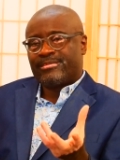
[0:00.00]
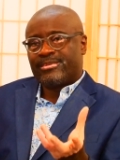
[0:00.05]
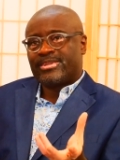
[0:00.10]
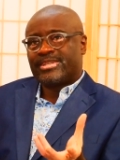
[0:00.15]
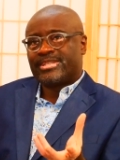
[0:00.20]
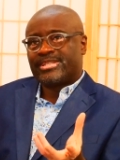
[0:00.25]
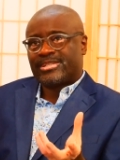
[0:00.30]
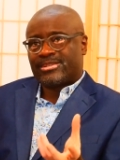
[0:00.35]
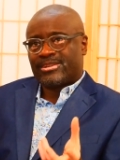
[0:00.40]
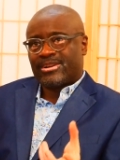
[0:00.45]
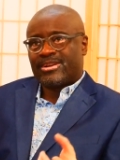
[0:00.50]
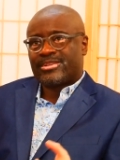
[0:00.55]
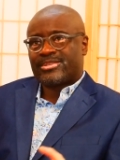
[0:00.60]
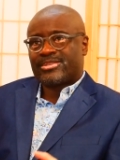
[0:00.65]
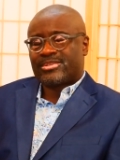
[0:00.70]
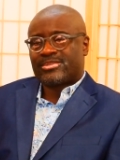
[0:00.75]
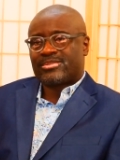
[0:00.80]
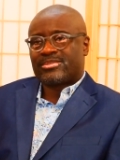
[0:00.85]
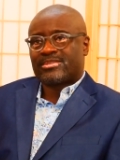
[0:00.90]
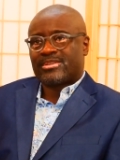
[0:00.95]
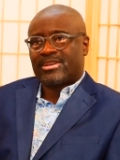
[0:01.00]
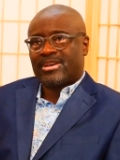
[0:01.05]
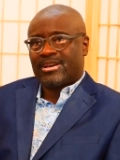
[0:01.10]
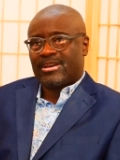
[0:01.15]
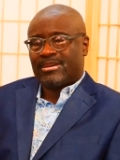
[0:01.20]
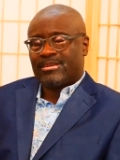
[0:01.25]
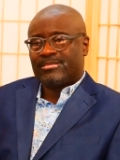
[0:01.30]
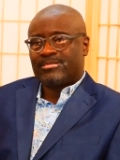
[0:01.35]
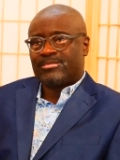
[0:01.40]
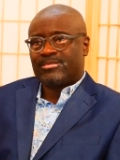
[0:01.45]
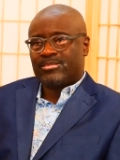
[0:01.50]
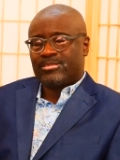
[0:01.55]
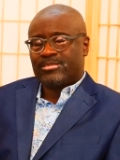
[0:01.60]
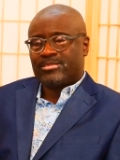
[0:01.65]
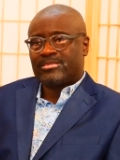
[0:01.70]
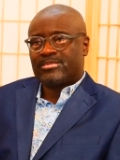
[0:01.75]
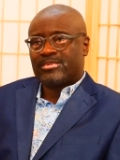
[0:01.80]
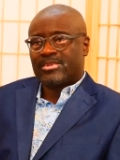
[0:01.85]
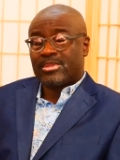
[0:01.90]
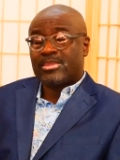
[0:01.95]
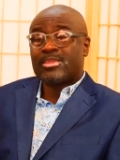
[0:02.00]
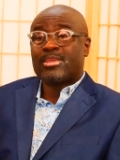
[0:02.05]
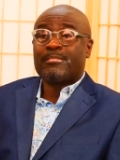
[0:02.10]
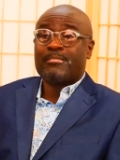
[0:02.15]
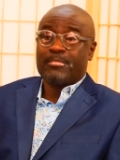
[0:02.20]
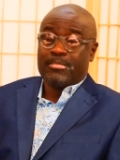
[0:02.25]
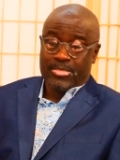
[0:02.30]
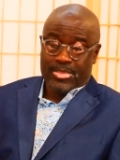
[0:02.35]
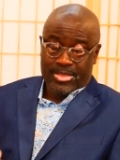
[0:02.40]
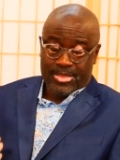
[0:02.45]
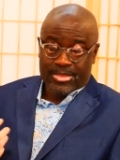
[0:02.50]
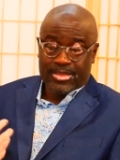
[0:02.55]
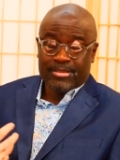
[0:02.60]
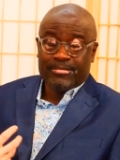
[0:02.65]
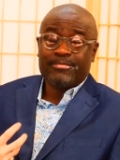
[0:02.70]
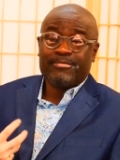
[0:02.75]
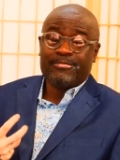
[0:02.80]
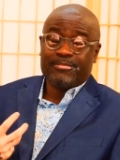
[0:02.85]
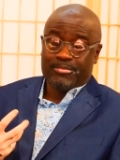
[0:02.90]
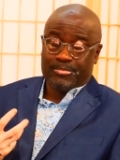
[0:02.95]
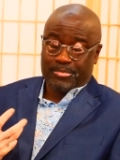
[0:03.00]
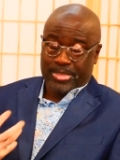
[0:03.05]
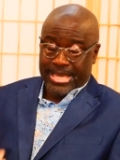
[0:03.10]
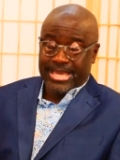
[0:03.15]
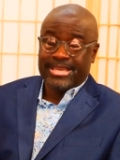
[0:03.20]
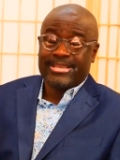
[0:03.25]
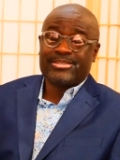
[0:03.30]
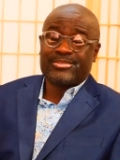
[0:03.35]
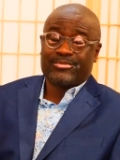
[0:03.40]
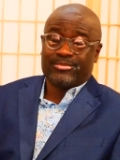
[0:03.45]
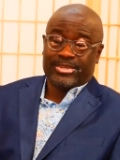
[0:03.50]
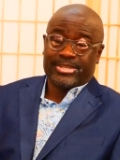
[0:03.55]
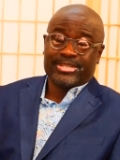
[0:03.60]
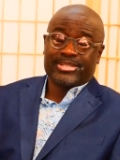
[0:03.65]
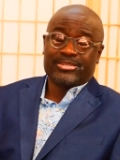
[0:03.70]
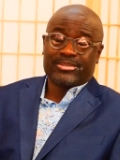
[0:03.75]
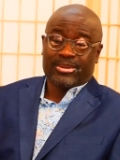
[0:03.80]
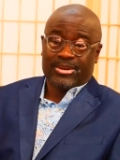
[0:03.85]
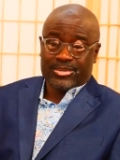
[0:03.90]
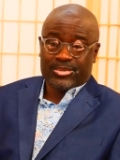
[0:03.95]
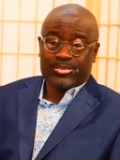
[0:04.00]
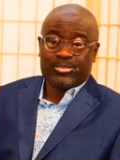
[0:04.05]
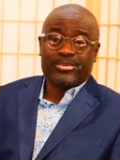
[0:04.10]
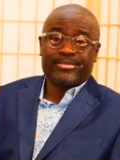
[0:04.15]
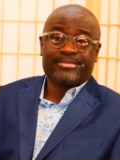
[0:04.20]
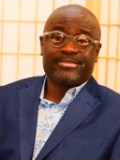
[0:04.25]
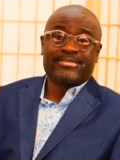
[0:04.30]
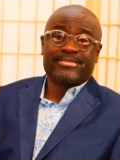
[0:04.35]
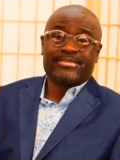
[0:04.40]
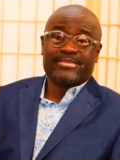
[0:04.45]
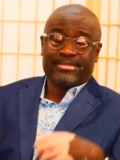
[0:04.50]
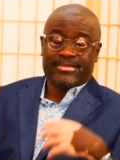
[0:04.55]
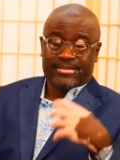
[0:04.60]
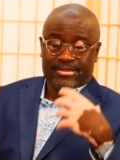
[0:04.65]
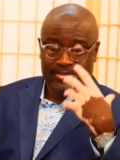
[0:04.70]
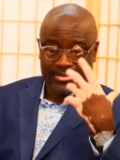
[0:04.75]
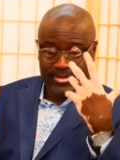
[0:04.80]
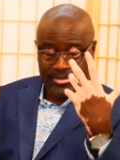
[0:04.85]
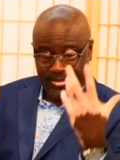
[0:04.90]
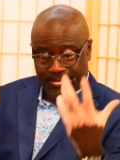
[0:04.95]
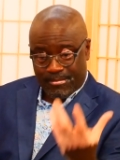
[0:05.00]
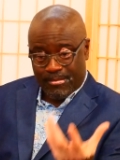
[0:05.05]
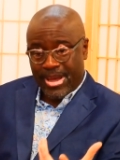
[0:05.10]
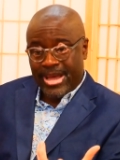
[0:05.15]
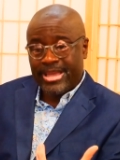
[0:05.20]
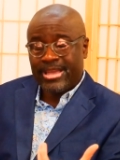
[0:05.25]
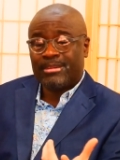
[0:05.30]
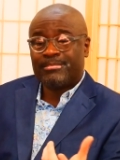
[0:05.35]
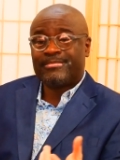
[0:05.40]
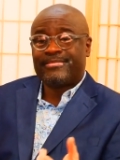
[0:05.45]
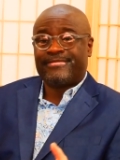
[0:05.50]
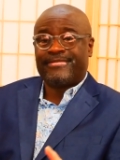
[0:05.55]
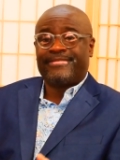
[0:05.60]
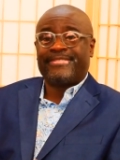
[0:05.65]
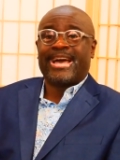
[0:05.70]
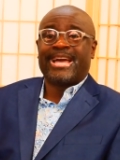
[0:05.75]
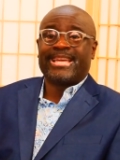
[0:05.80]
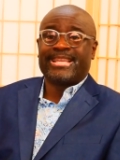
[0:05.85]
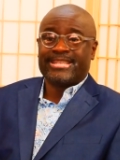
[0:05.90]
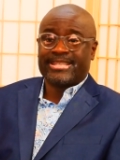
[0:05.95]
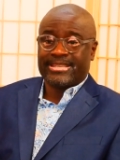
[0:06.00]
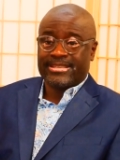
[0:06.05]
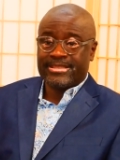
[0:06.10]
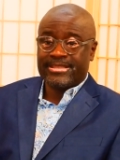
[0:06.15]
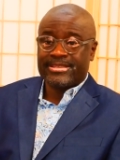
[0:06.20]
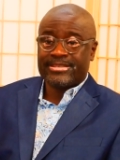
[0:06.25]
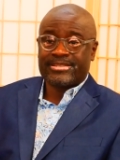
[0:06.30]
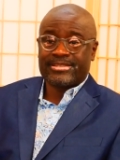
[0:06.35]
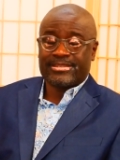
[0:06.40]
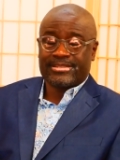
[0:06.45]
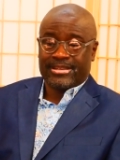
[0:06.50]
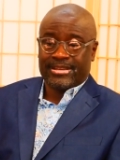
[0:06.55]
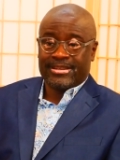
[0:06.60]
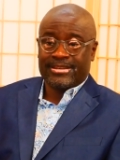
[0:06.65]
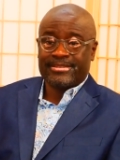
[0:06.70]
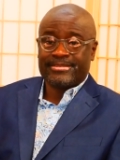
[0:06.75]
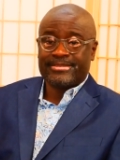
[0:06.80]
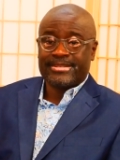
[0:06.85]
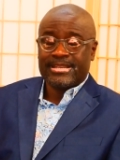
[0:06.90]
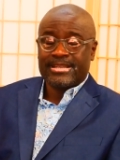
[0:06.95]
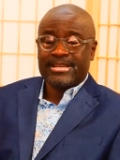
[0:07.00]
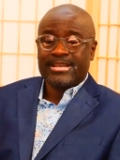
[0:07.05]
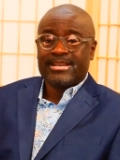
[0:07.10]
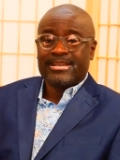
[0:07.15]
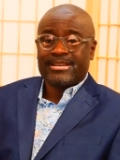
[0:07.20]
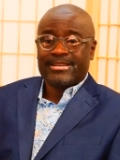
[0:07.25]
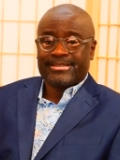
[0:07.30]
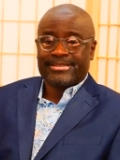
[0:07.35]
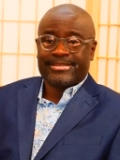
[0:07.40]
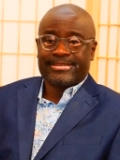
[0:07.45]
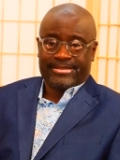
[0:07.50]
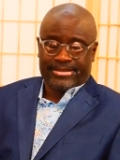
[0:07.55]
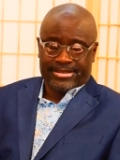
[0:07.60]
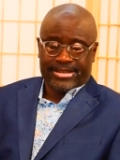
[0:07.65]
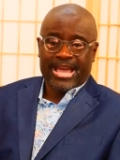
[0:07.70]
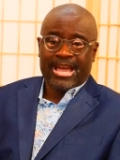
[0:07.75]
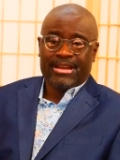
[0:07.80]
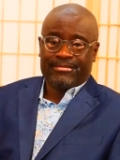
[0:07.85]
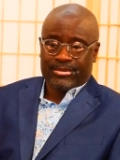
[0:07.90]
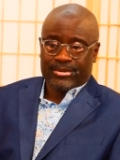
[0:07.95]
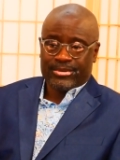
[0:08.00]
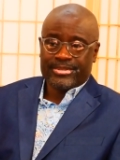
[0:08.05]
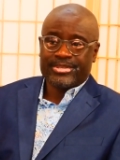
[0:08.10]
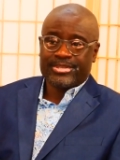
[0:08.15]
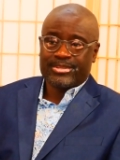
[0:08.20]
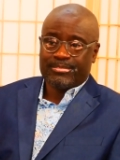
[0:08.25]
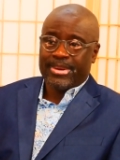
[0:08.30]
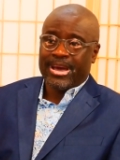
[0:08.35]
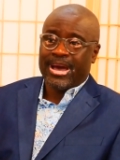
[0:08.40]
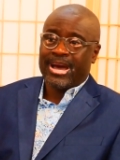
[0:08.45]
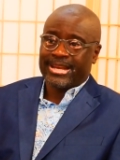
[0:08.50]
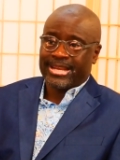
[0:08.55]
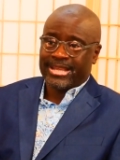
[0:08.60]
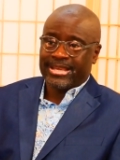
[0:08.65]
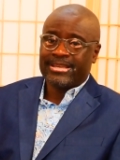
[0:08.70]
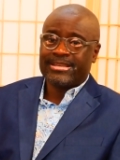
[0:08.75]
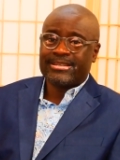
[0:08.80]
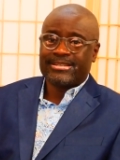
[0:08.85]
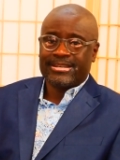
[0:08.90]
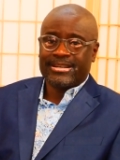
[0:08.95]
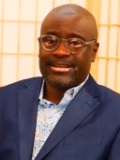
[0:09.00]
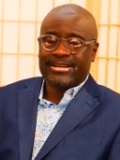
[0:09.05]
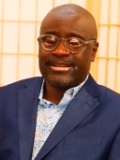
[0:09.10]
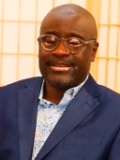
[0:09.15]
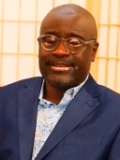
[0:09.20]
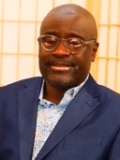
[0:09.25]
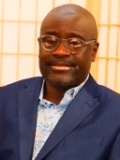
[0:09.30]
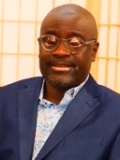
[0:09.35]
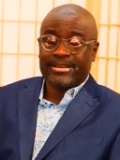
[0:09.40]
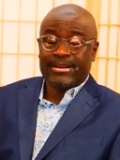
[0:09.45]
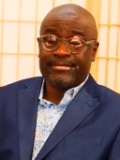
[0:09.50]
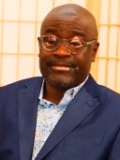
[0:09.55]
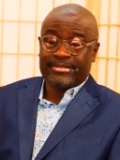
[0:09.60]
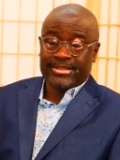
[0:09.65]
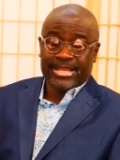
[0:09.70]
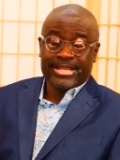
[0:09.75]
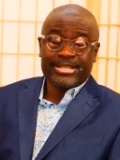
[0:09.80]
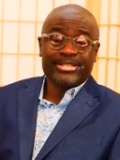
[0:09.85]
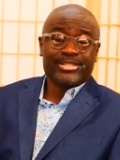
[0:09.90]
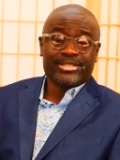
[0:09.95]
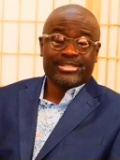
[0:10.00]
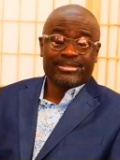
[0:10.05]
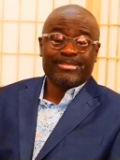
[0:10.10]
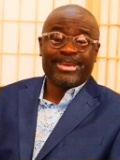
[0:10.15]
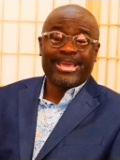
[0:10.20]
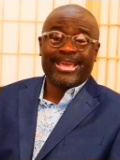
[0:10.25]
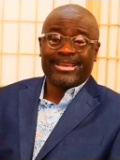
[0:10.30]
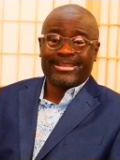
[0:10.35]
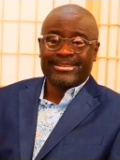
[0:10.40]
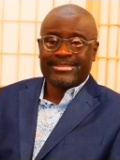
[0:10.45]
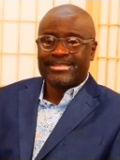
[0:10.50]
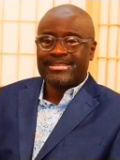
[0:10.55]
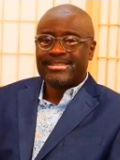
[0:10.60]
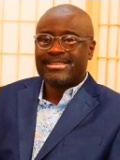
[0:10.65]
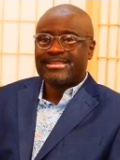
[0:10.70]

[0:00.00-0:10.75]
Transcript: really starts, uh, the, the, the piece really starts with my up finding this uh, cadaver, this body uh, of a lynched man.